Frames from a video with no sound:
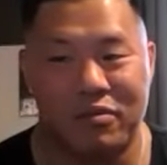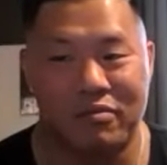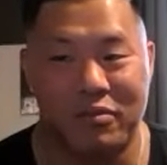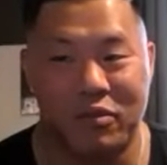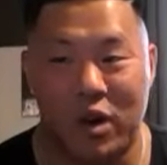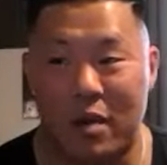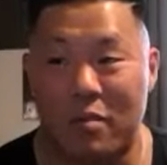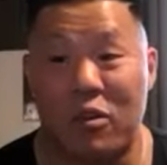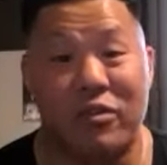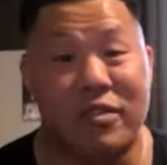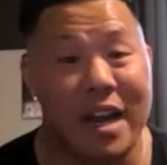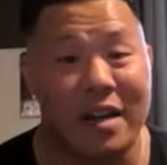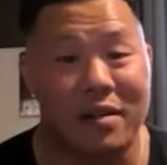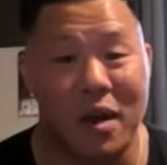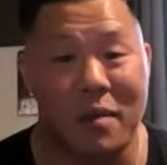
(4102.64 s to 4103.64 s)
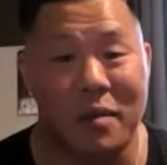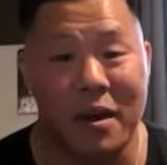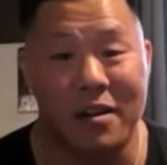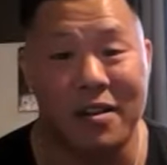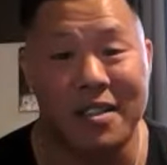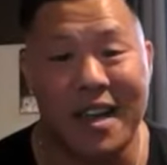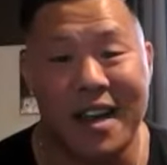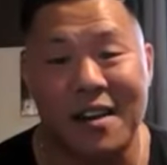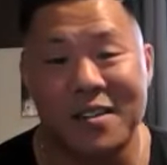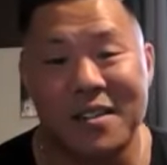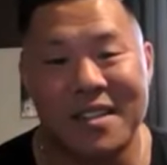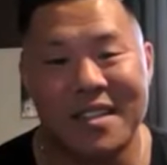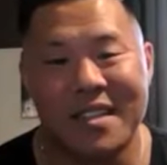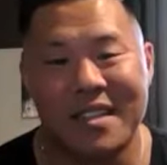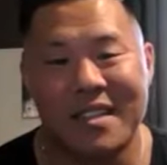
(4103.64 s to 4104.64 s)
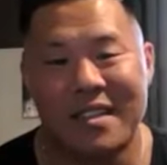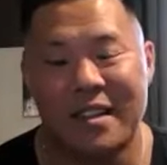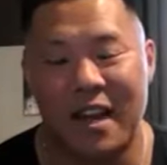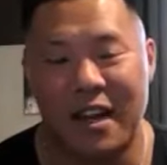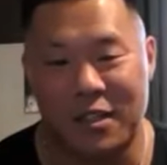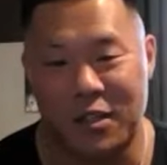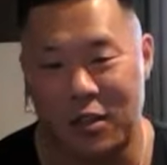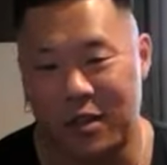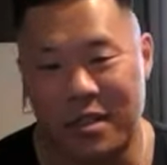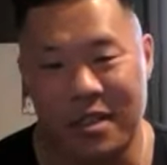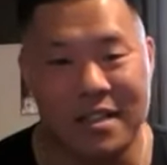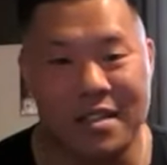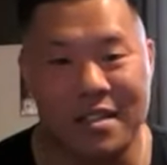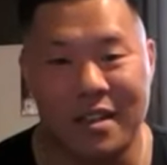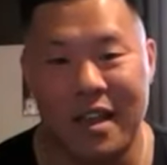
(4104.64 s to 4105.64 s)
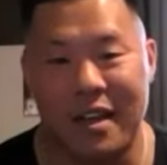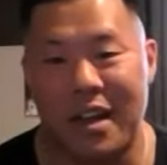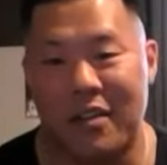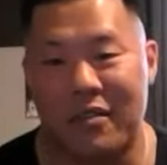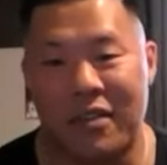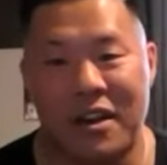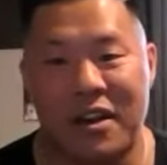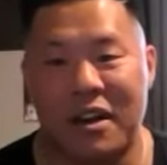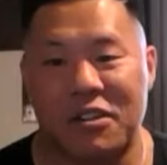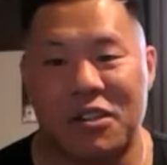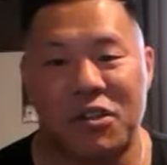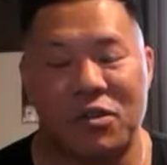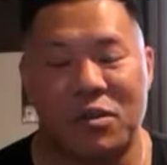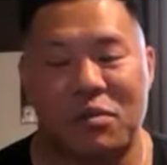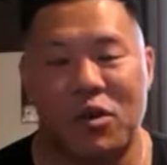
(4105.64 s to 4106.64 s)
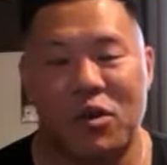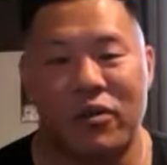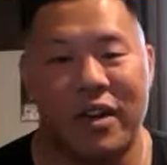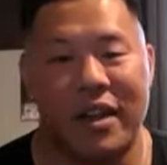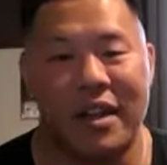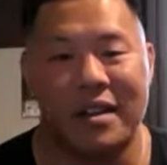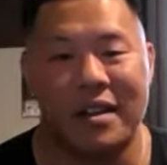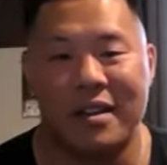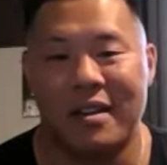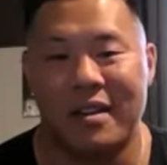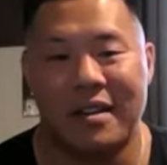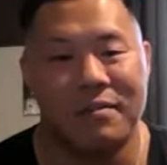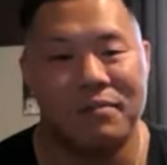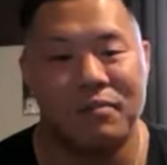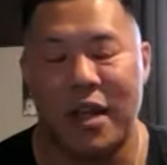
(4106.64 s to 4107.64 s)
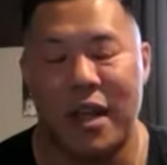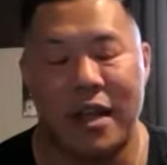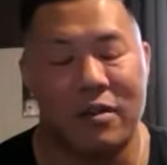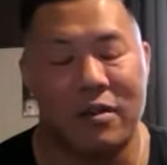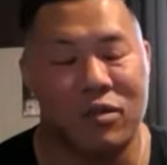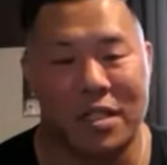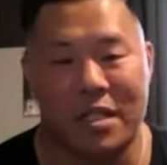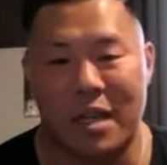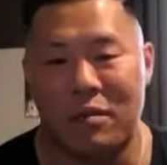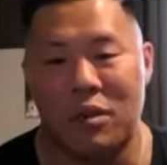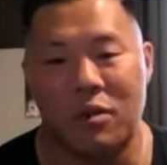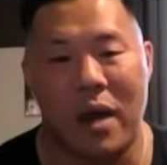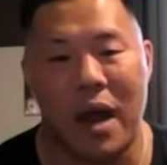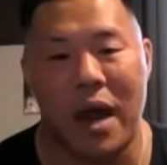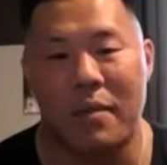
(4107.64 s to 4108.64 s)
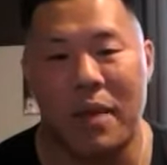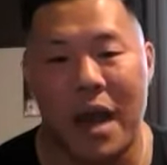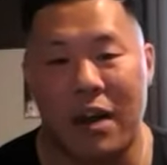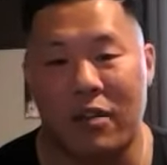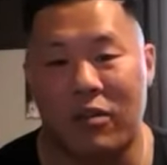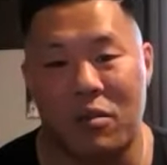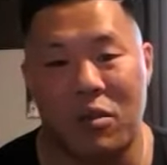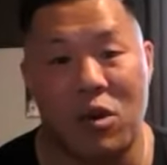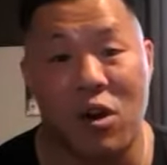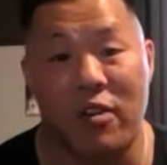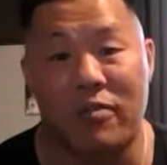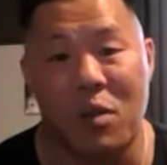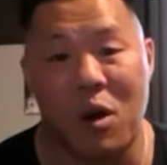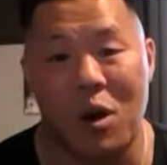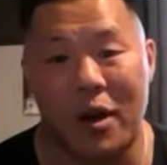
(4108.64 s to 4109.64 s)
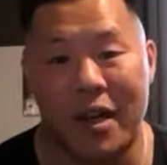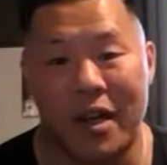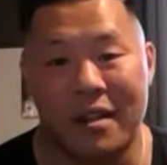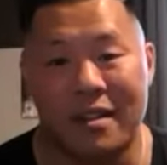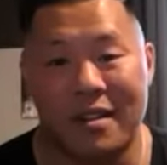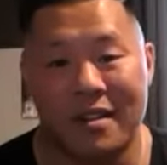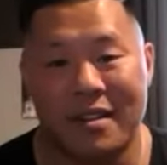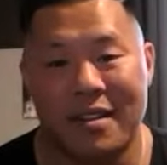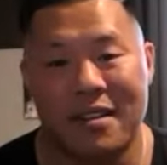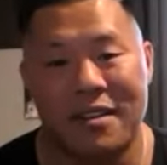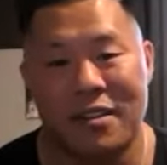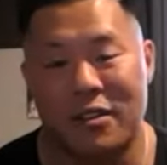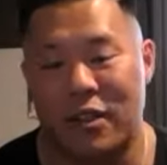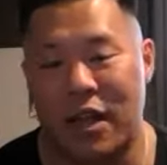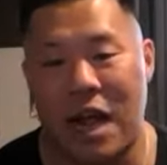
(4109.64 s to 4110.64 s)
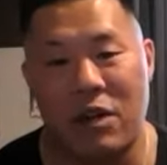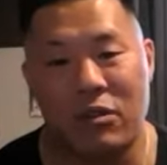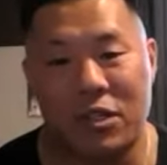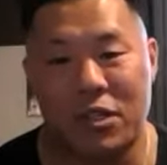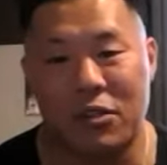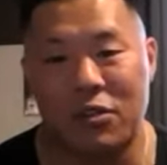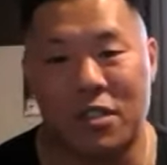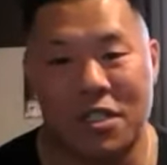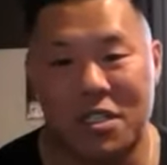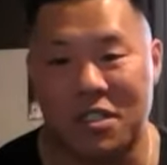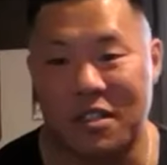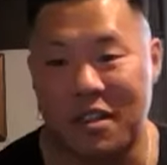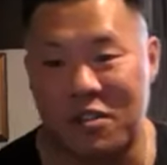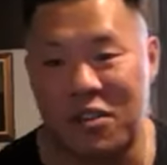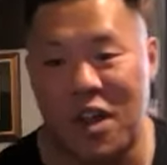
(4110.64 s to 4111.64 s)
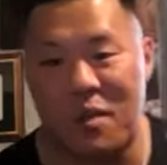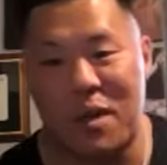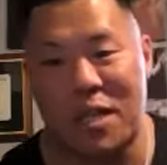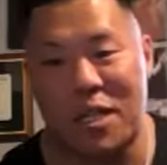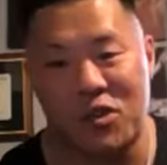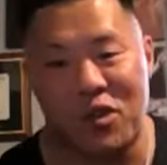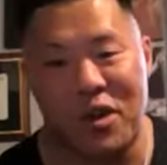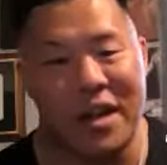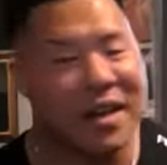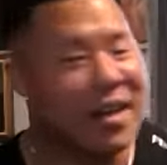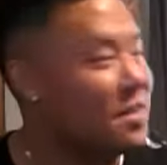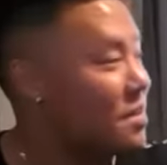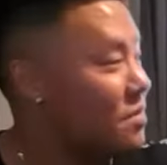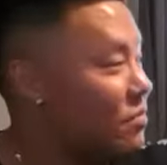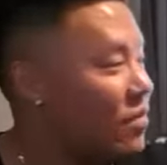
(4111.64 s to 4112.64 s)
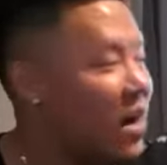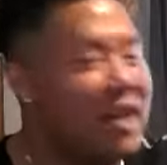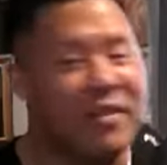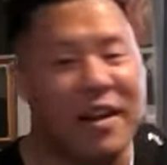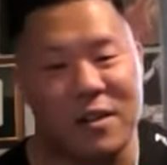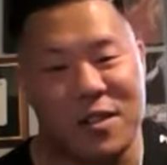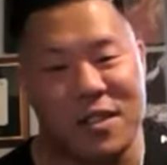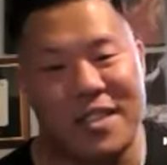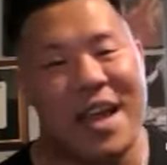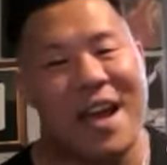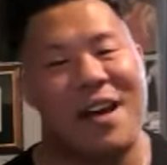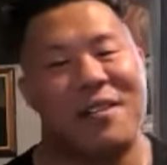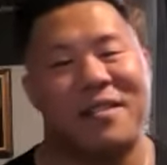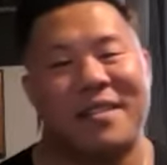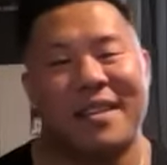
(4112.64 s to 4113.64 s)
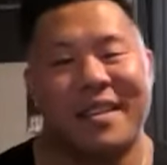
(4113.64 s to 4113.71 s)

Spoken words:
when I moved out of my parents' house. I sold it to this lady. I found out she was moving and was able to buy it back from her off market. So that was huge. It's literally on my street. It's 5 houses down,